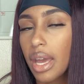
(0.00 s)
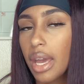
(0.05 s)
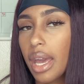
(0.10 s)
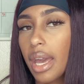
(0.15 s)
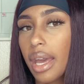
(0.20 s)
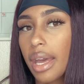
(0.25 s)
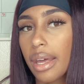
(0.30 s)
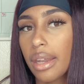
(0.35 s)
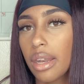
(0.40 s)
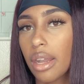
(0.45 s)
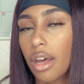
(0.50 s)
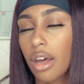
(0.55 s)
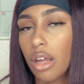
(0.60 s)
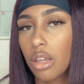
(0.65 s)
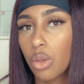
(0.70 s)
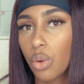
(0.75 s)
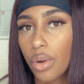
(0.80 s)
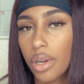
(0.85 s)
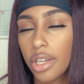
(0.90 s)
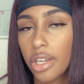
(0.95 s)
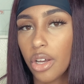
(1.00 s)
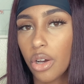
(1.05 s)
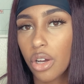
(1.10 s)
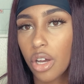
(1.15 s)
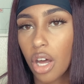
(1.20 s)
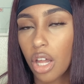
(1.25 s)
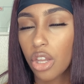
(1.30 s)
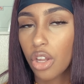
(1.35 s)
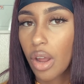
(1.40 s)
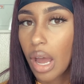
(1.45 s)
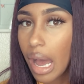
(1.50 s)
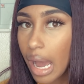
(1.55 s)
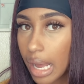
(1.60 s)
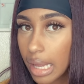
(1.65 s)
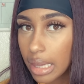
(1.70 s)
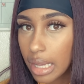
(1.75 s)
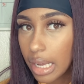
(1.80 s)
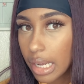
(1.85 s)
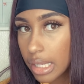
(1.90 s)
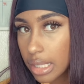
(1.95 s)
and uh, L'Oreal Color
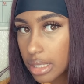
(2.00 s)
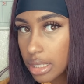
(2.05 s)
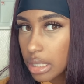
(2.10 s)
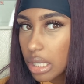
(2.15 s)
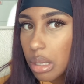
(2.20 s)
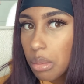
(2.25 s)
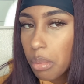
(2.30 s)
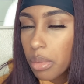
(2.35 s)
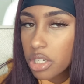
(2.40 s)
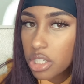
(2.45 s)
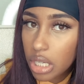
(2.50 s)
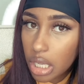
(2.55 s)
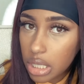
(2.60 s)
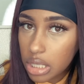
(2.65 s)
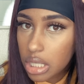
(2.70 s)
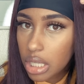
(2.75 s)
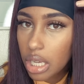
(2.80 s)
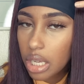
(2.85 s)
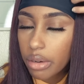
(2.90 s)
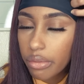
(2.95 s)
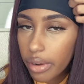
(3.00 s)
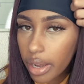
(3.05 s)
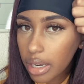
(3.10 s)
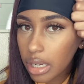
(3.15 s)
Highlights in magenta and red,